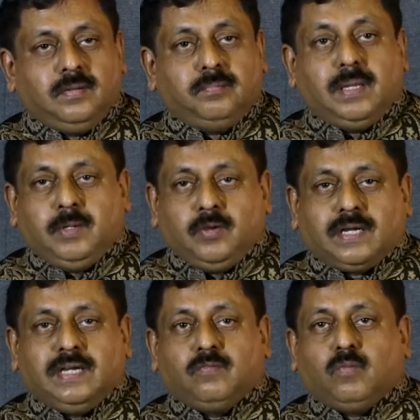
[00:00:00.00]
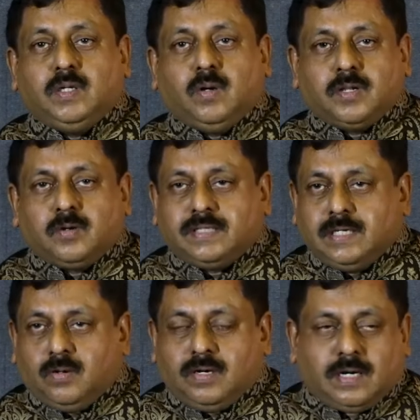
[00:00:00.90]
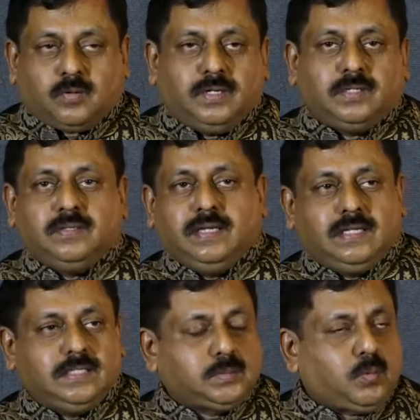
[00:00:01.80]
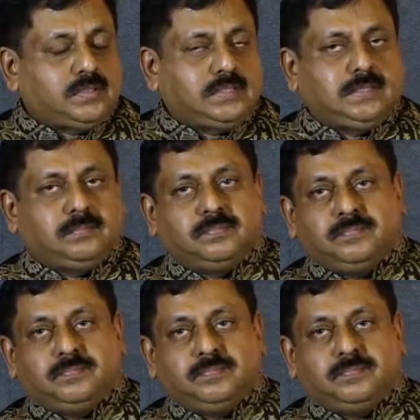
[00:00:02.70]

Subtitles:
maybe you are getting $1 or $10 according to the sponsorship.